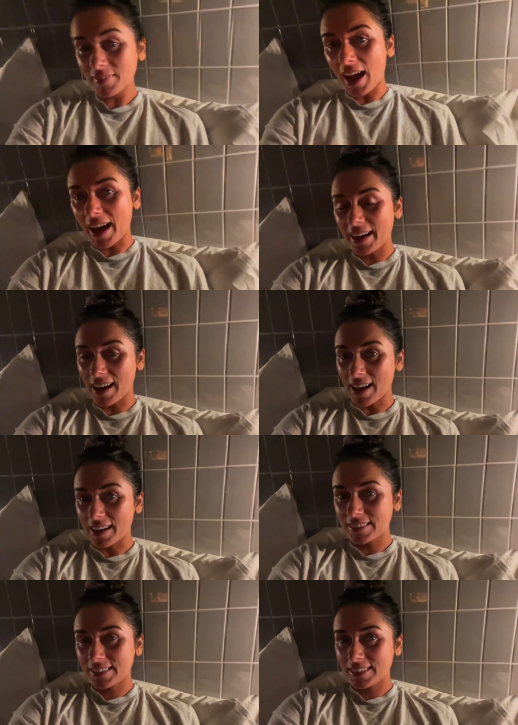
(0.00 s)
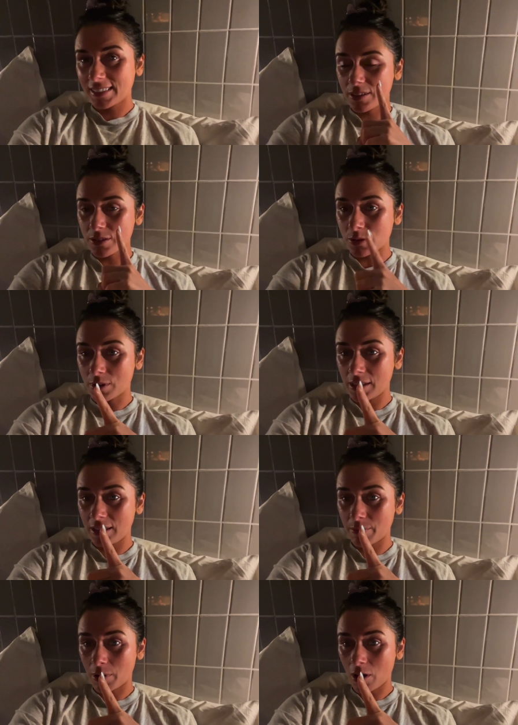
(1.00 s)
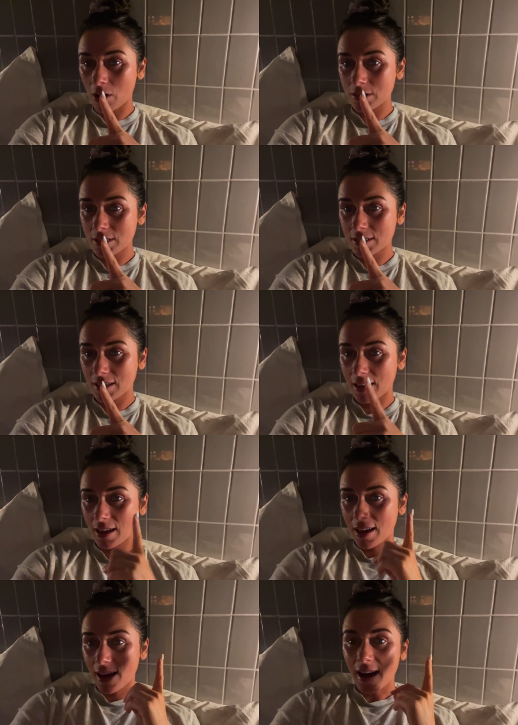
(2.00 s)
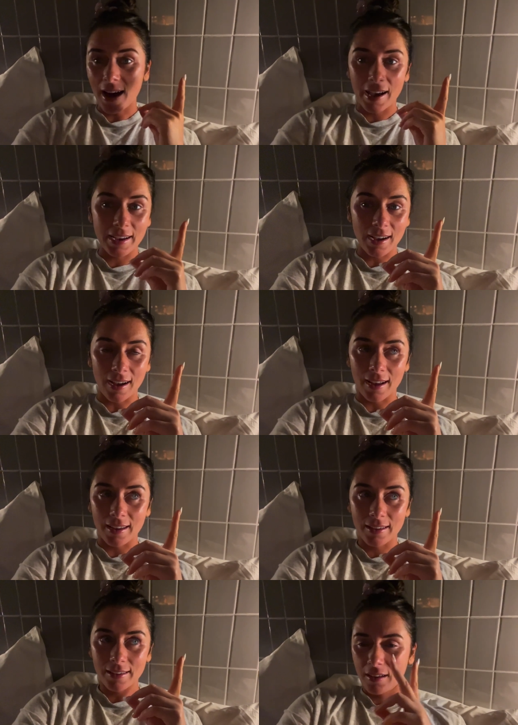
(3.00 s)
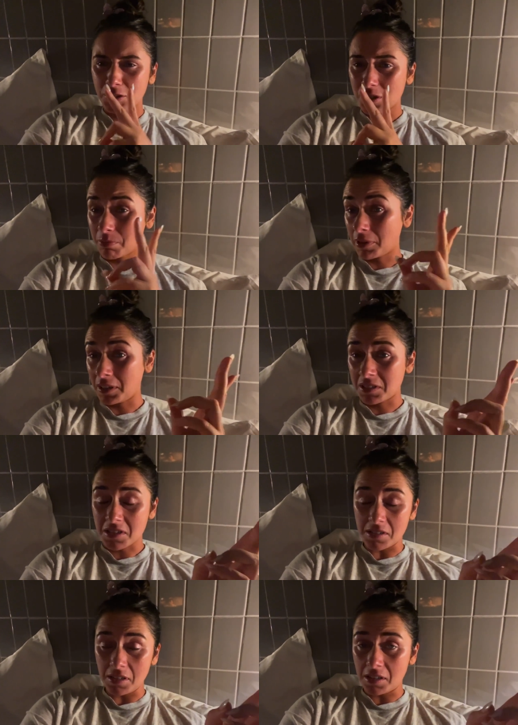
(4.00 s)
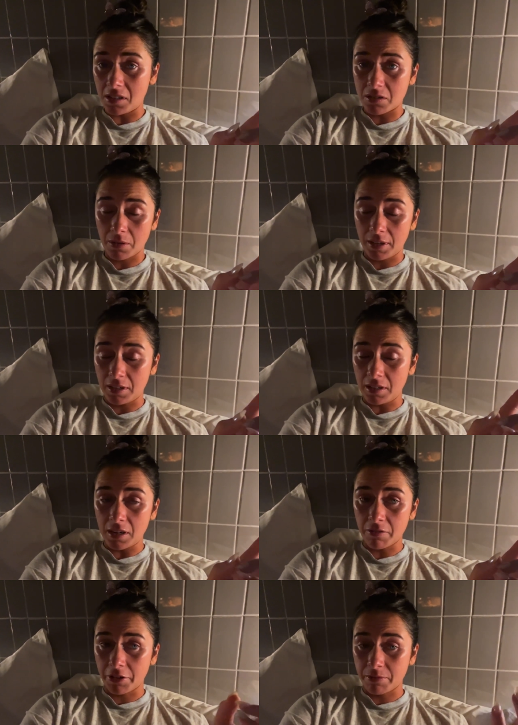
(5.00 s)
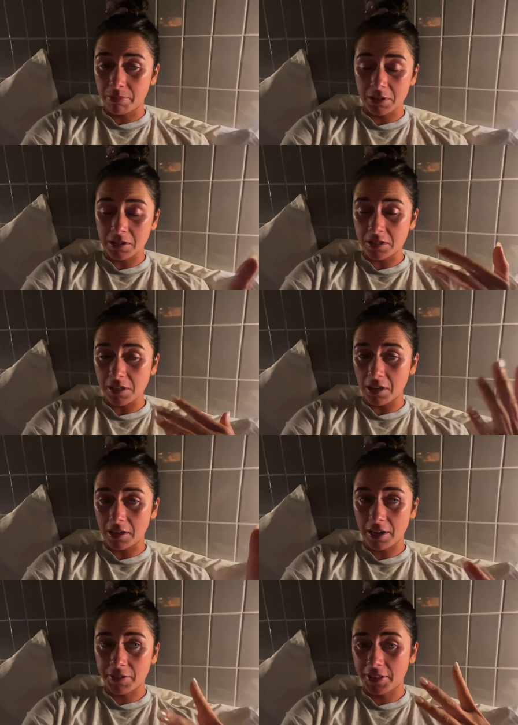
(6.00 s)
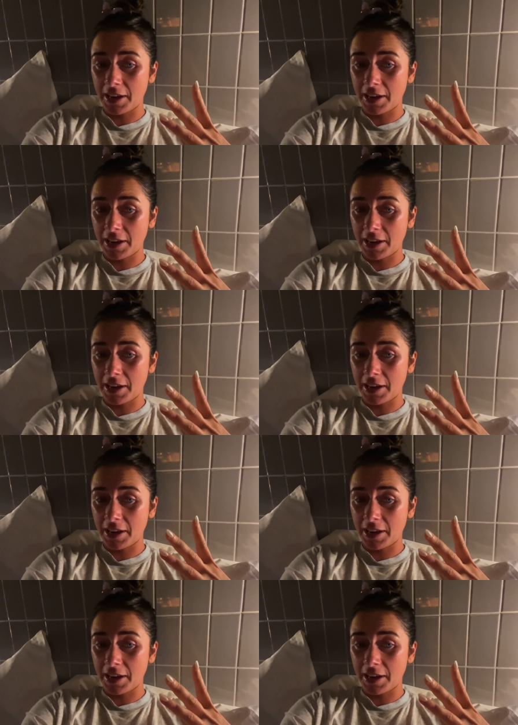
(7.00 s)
I got zucchini balls. I got just plated tzatziki so I could eat every, put tzatziki on everything